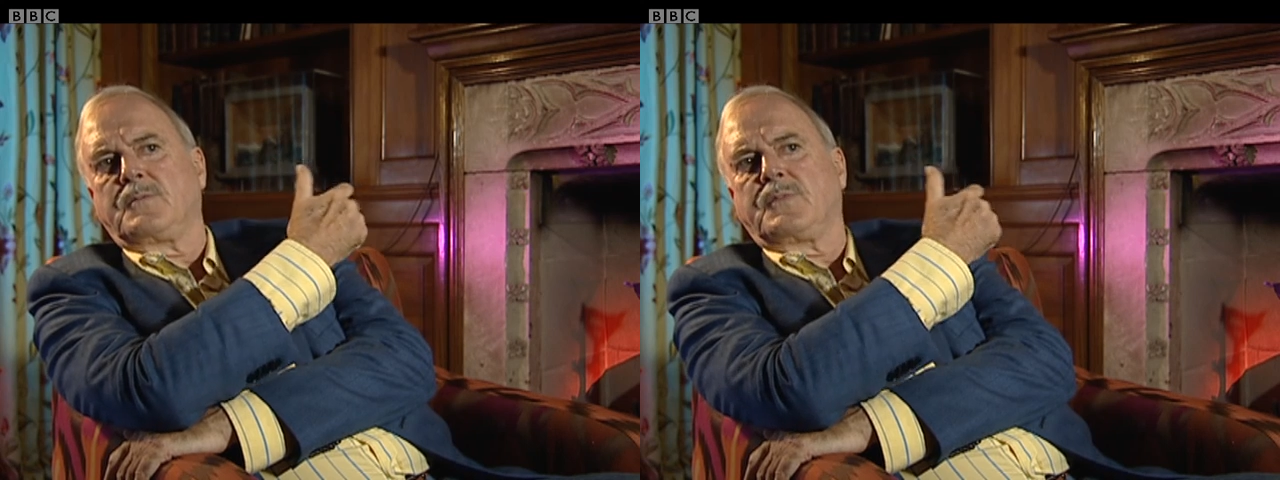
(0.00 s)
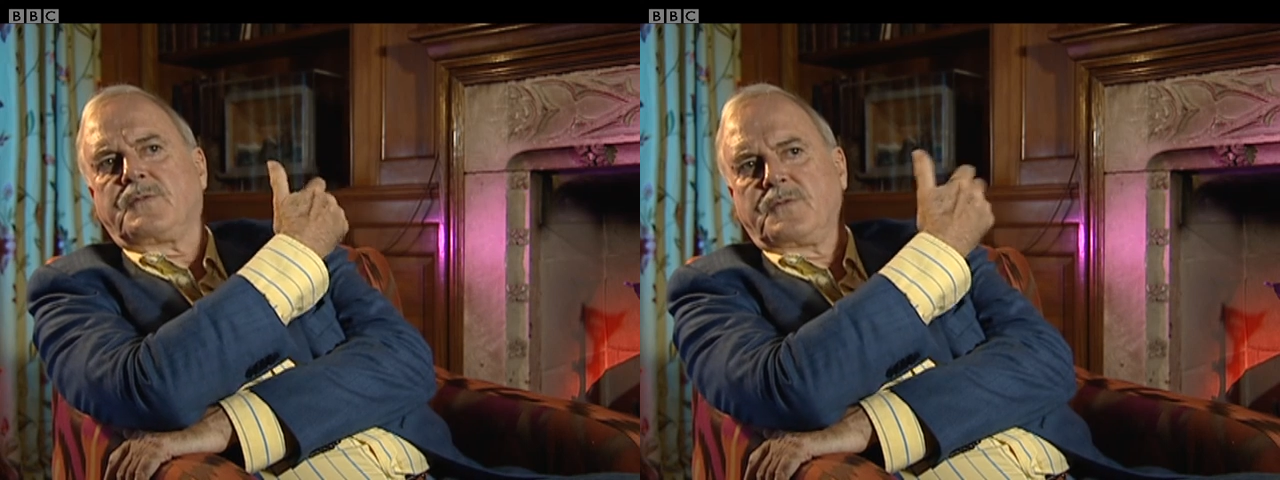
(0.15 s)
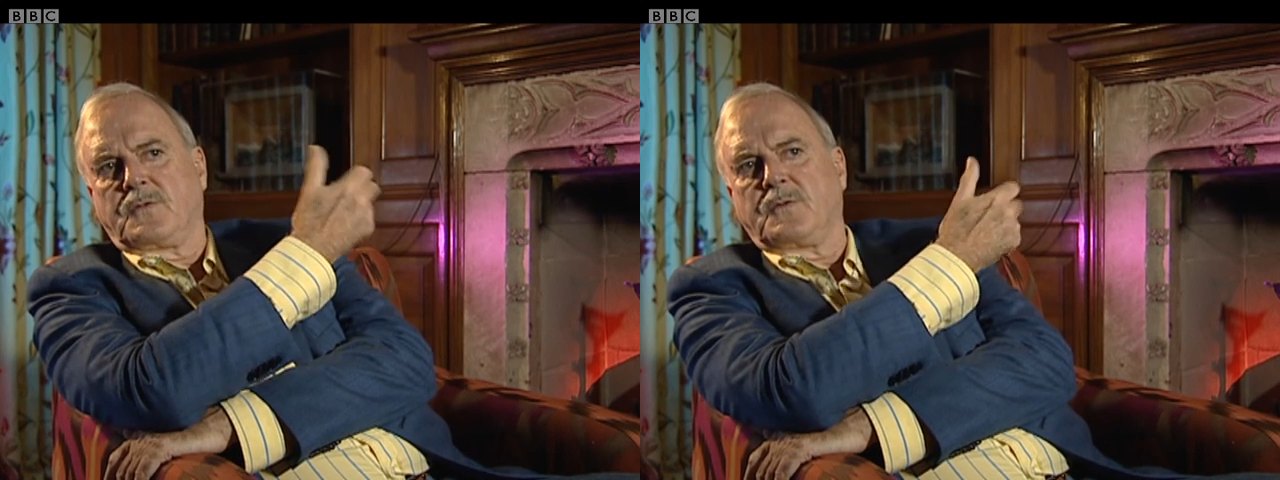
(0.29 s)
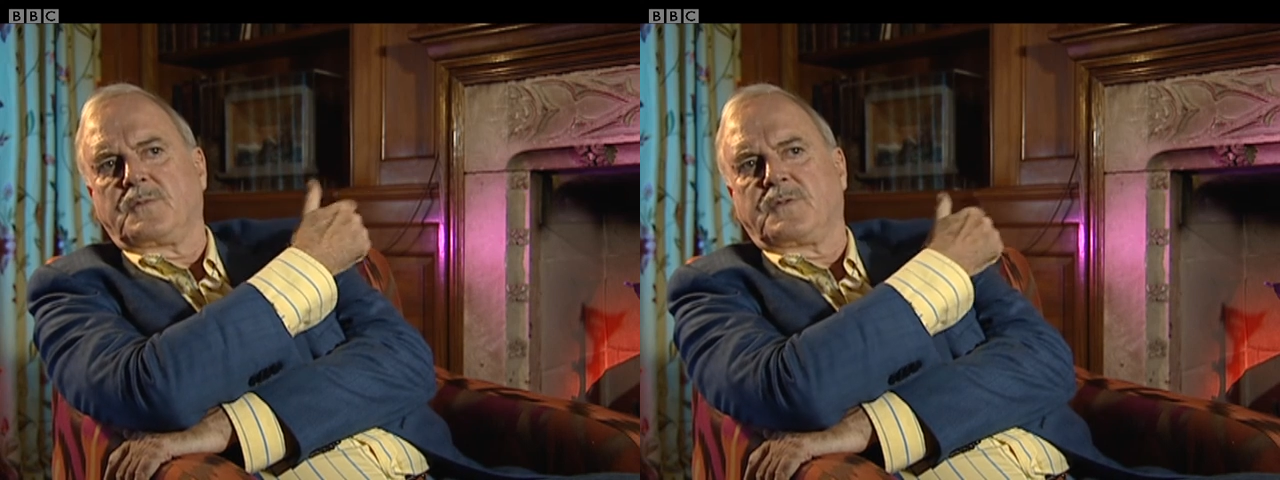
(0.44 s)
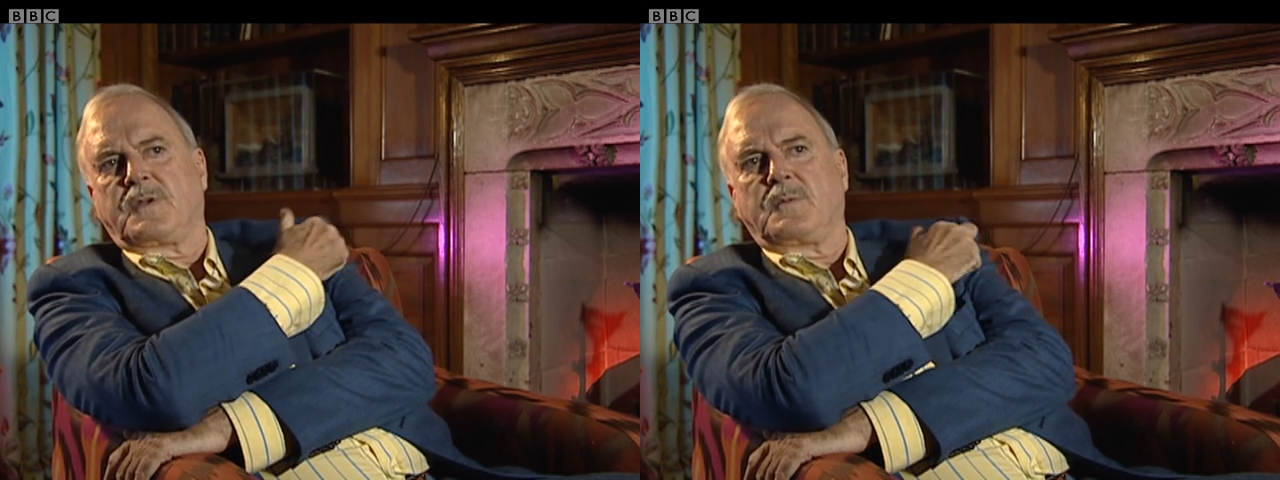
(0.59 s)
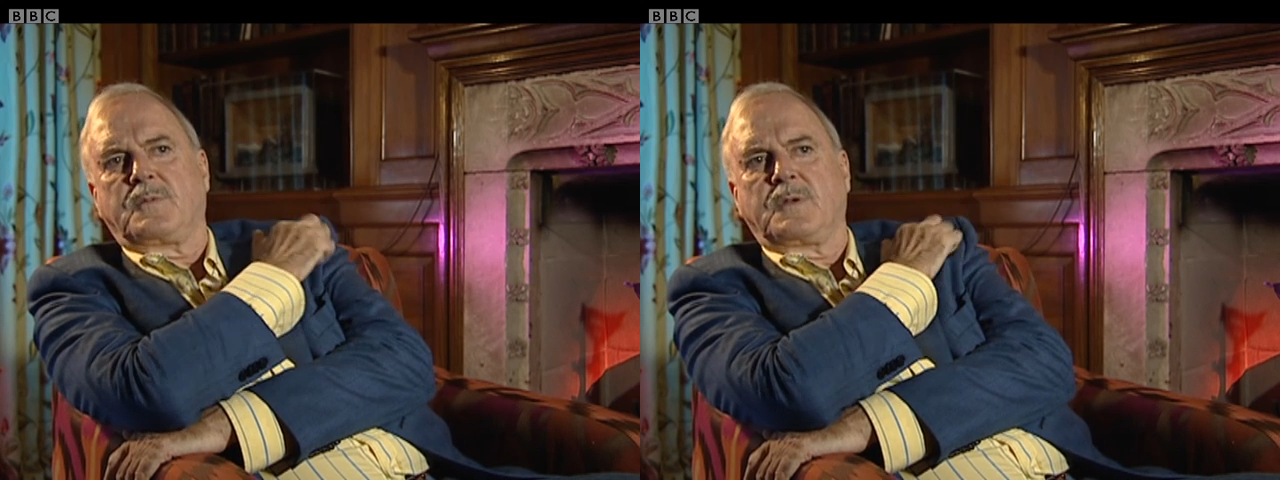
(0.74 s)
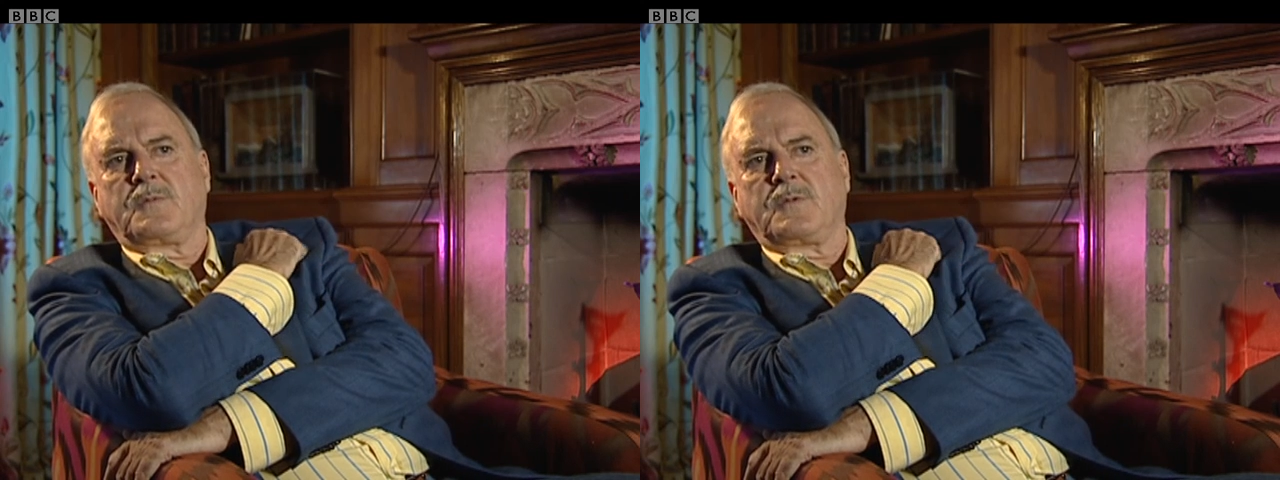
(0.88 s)
perform
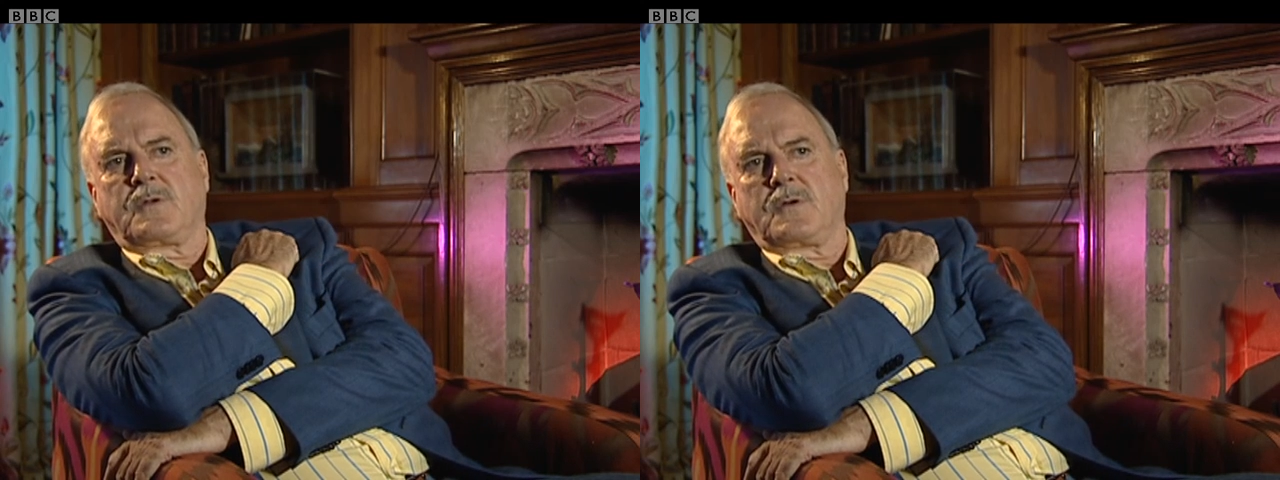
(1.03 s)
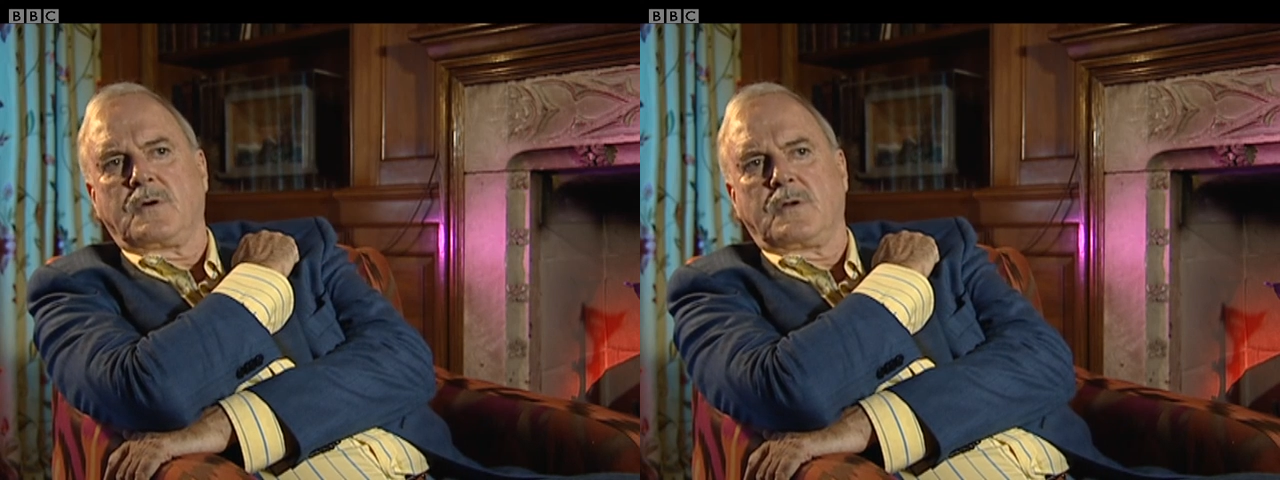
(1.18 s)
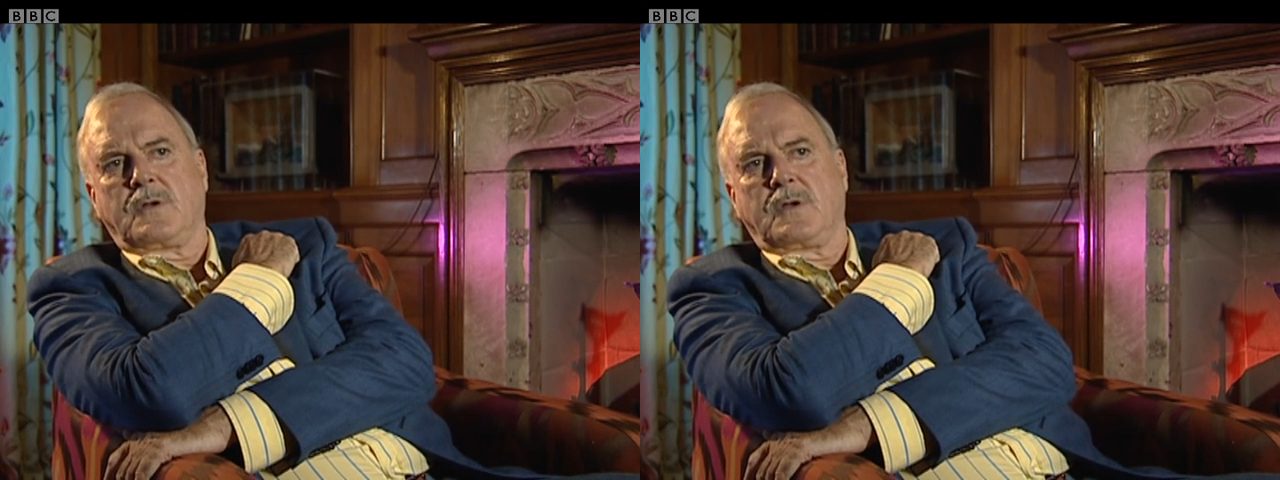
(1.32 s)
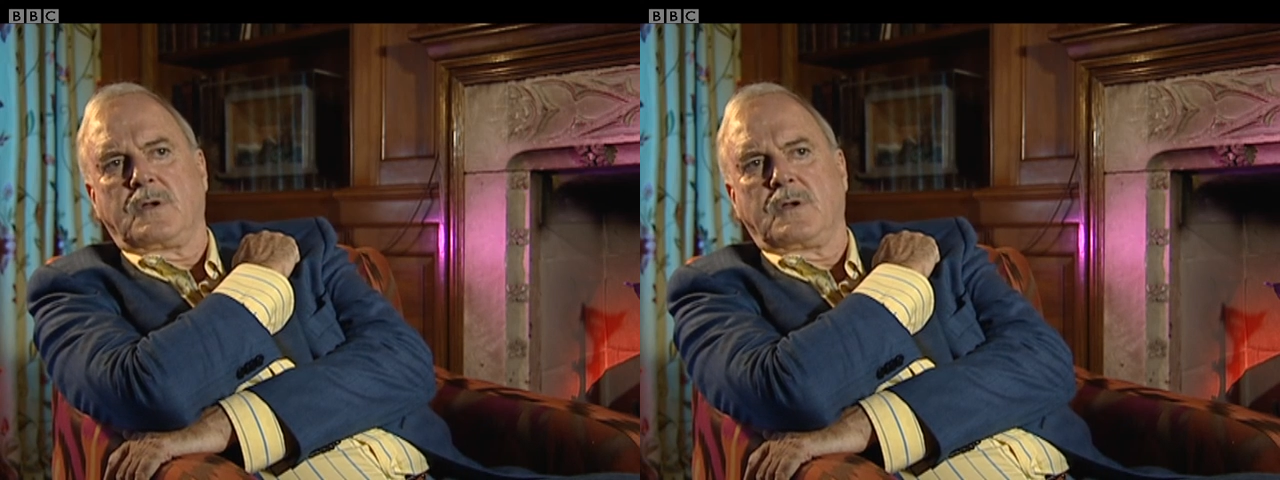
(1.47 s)
something with Connie.